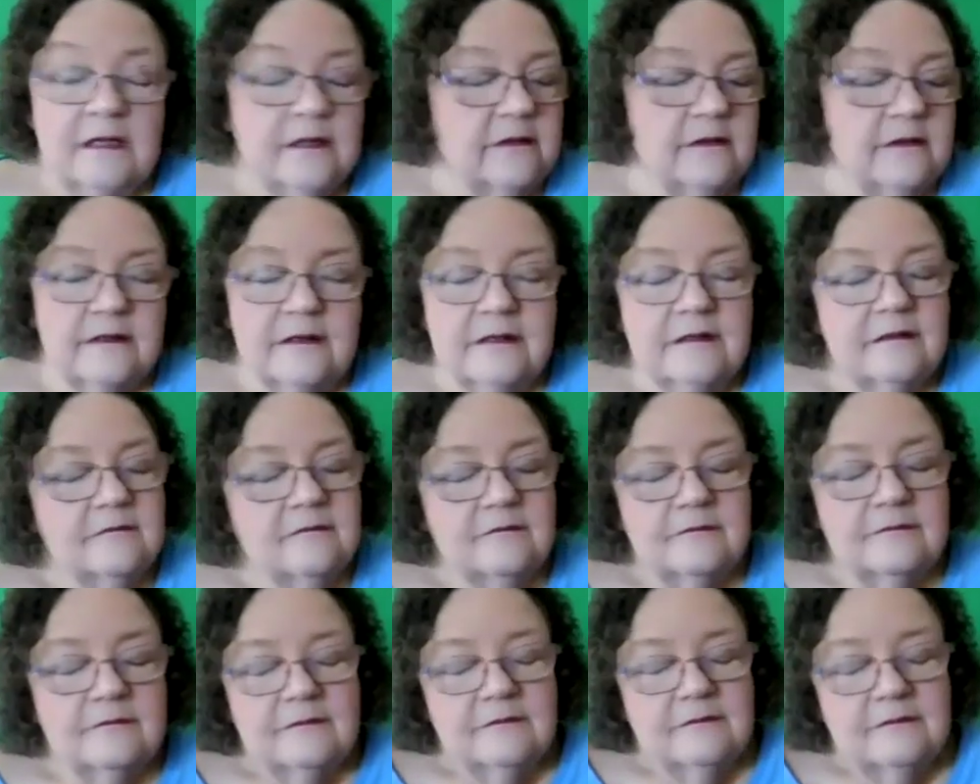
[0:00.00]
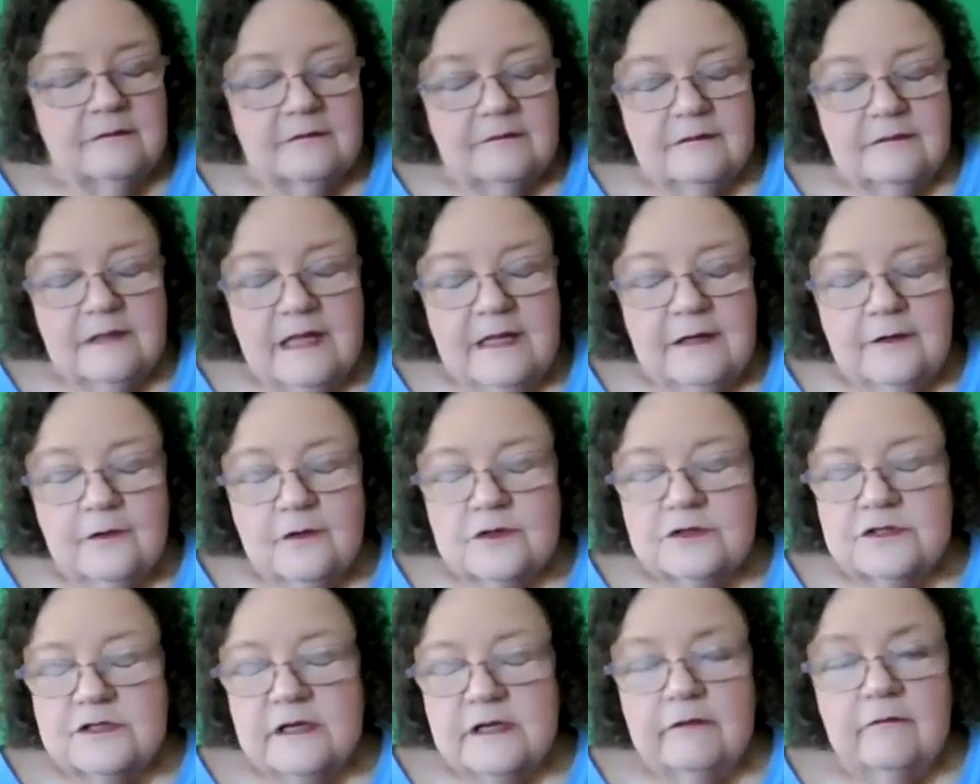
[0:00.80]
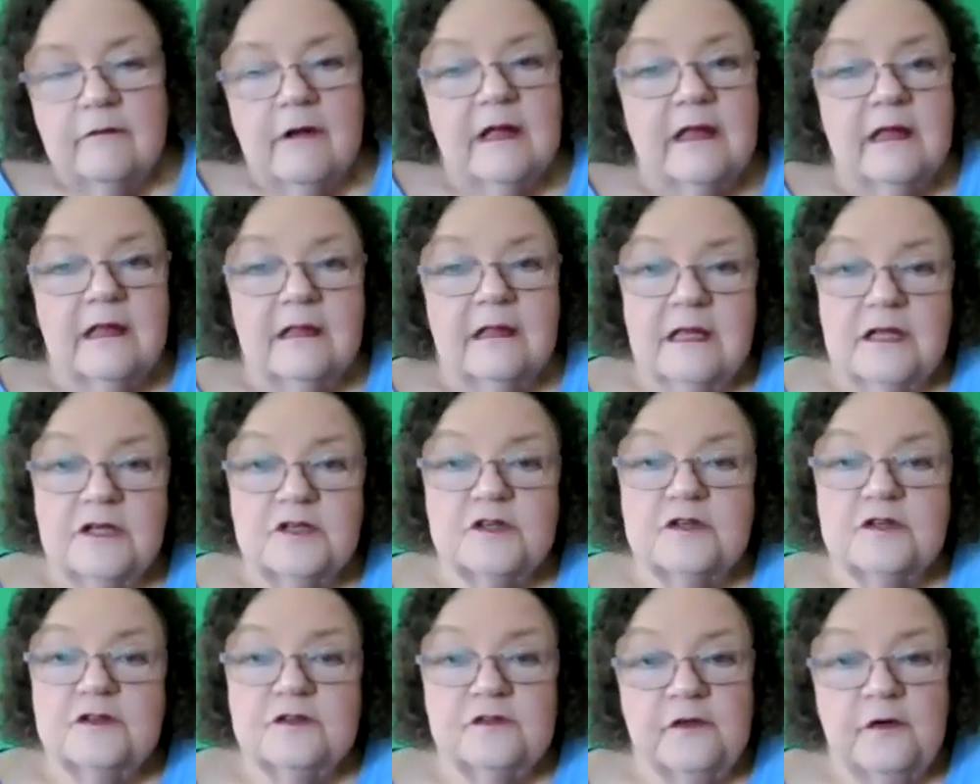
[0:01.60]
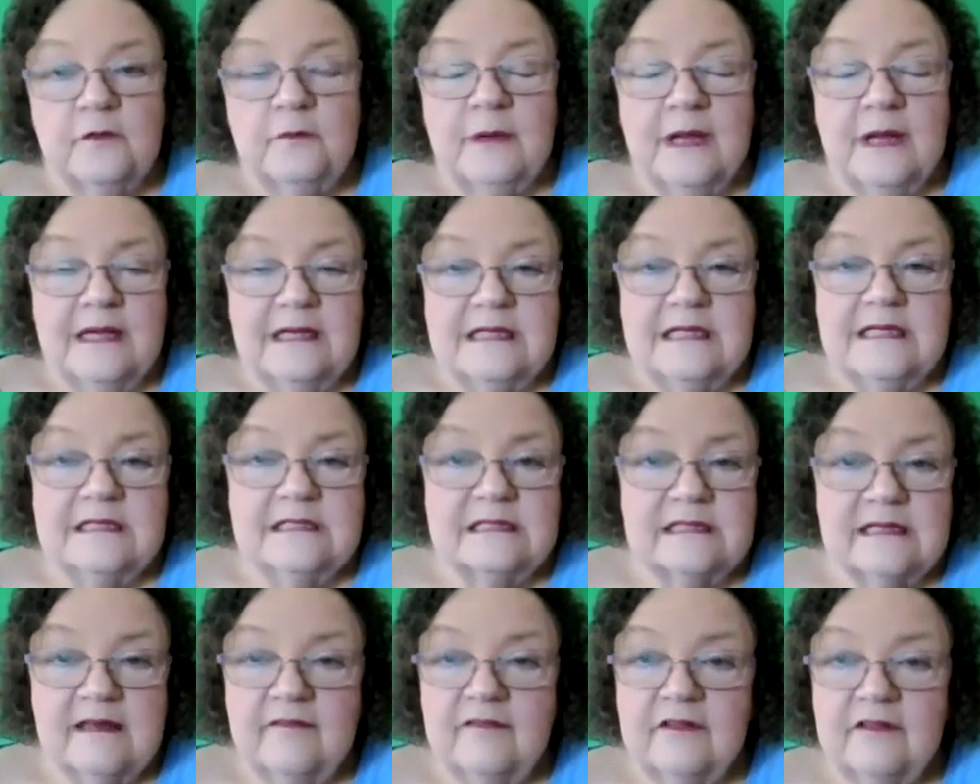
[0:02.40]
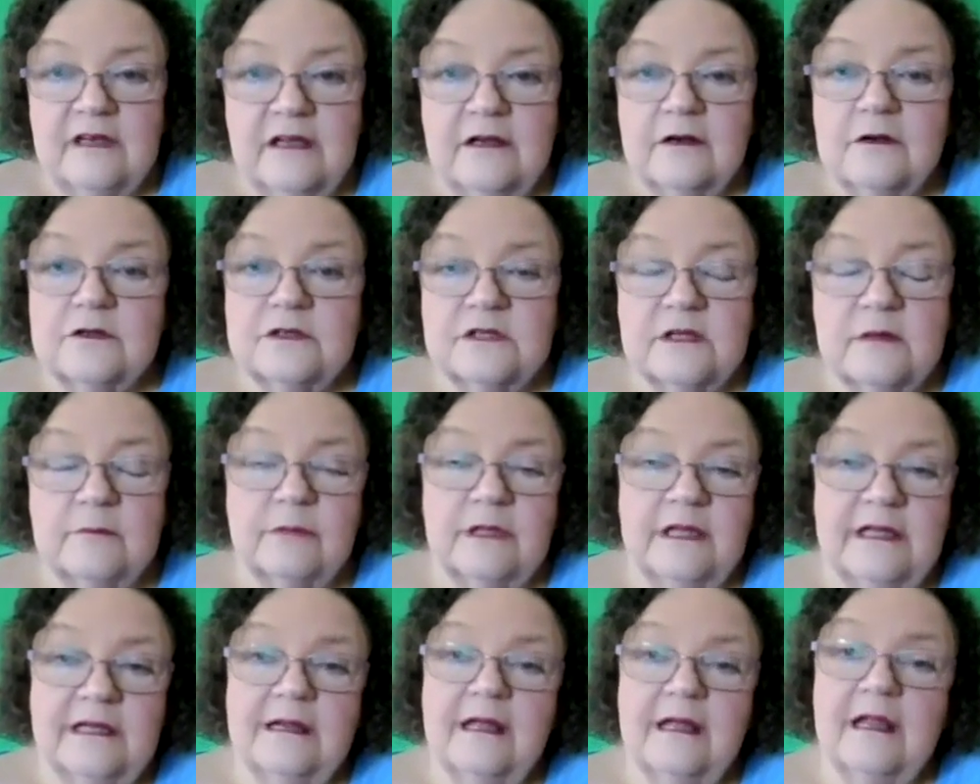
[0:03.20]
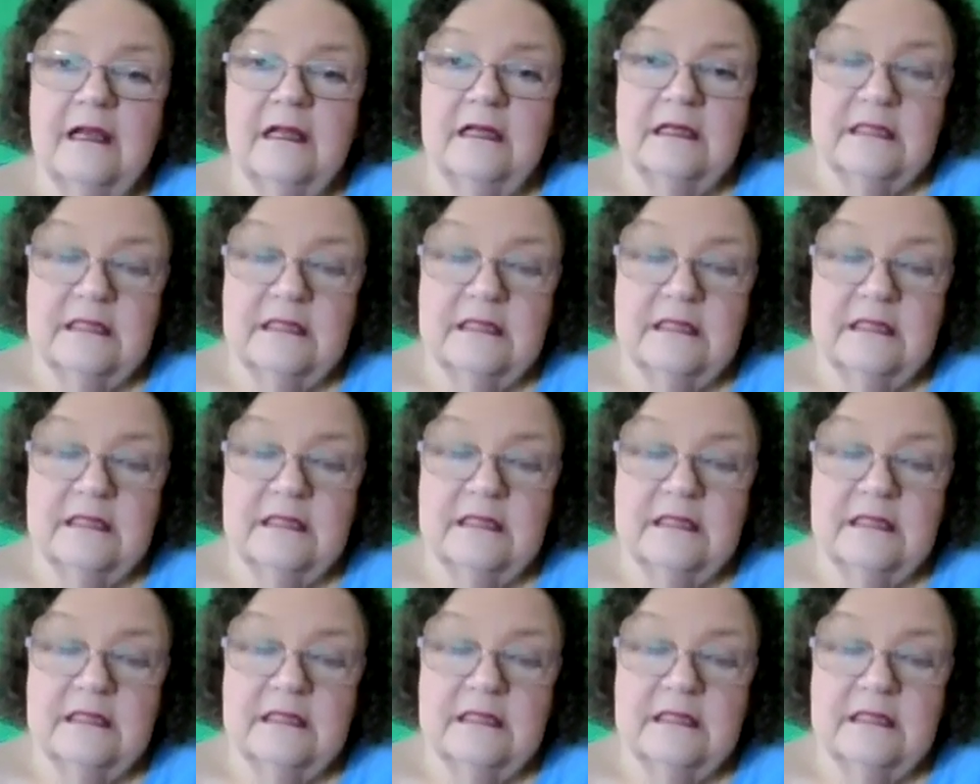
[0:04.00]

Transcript: The NRC regulations from 1970 are simply not